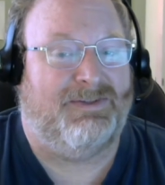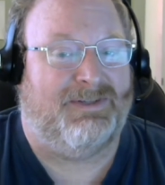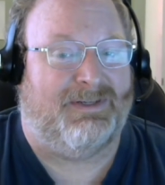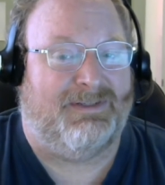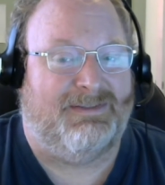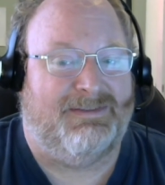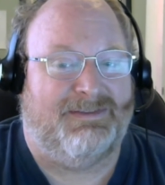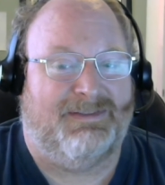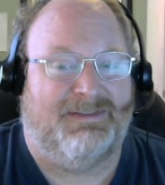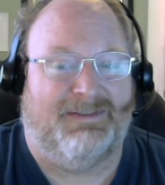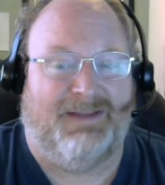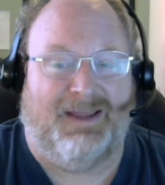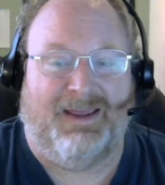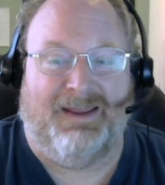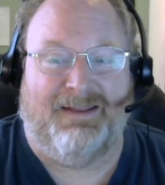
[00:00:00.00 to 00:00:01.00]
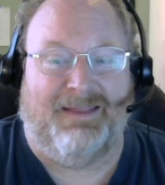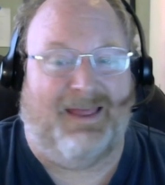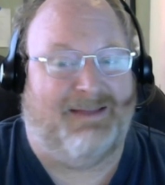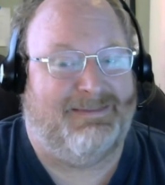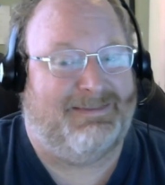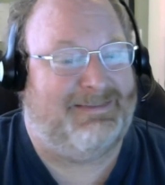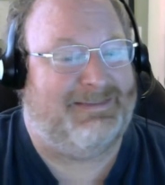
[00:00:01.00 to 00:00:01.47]
tastes, and
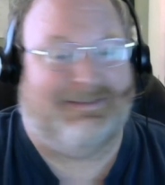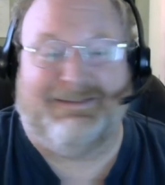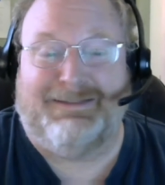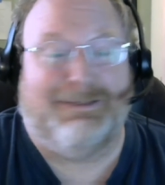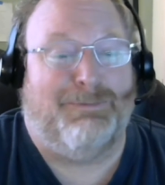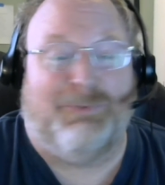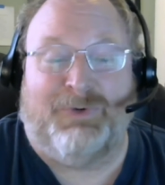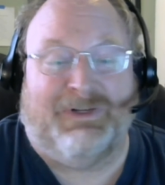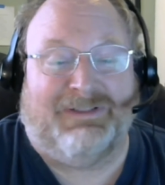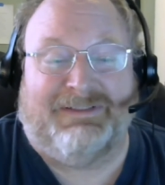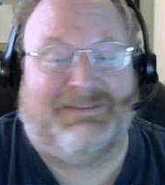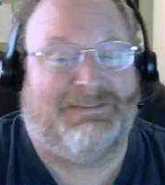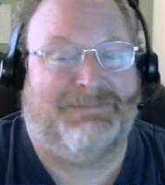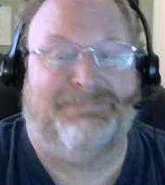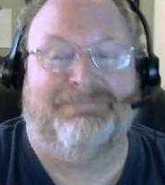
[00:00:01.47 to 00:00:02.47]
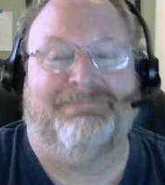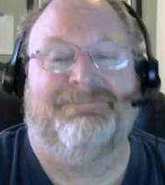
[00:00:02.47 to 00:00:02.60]
that's silly and pointless.